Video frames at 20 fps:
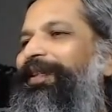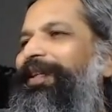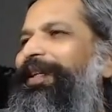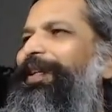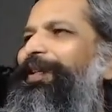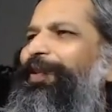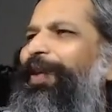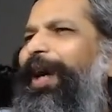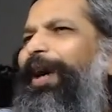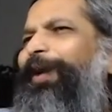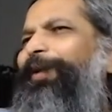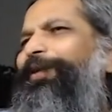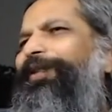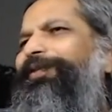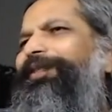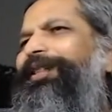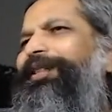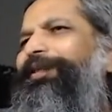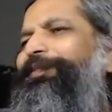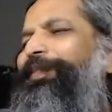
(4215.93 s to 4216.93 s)
So out
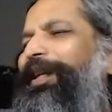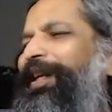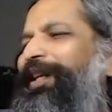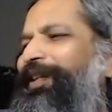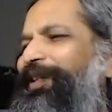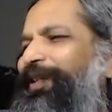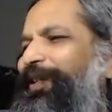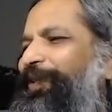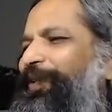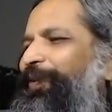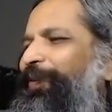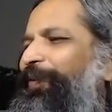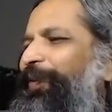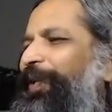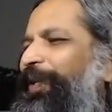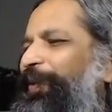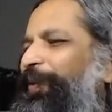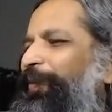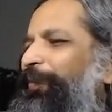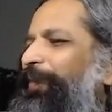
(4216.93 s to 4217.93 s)
of this brain tissue
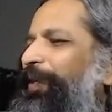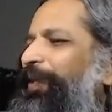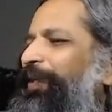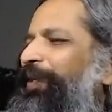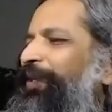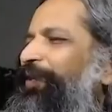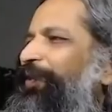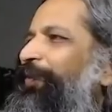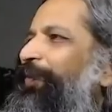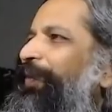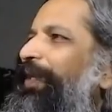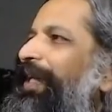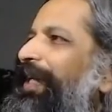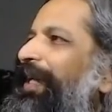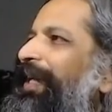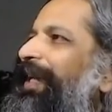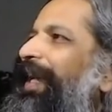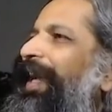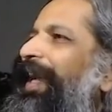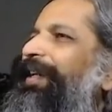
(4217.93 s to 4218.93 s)
and human tissue,
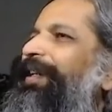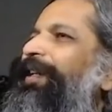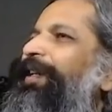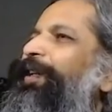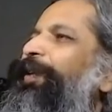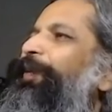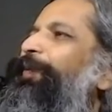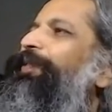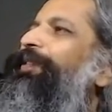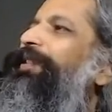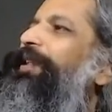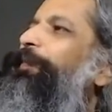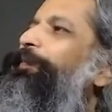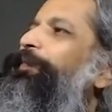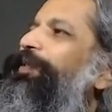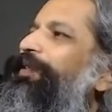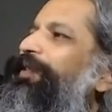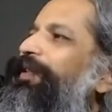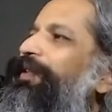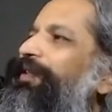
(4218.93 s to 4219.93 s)
can a new
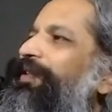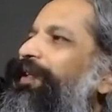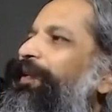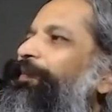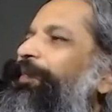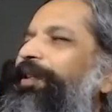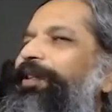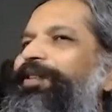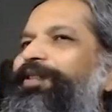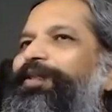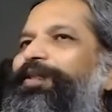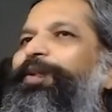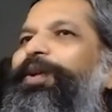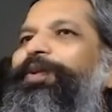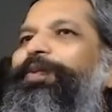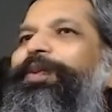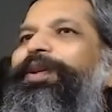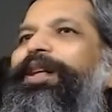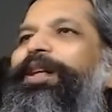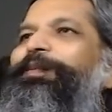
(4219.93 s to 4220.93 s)
substance emerge?
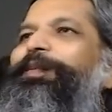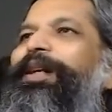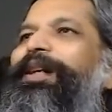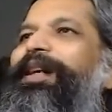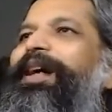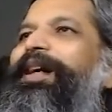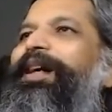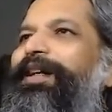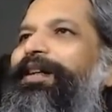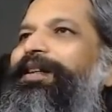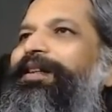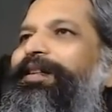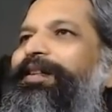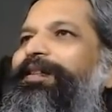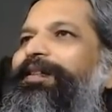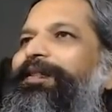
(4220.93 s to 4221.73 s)
What would it be like?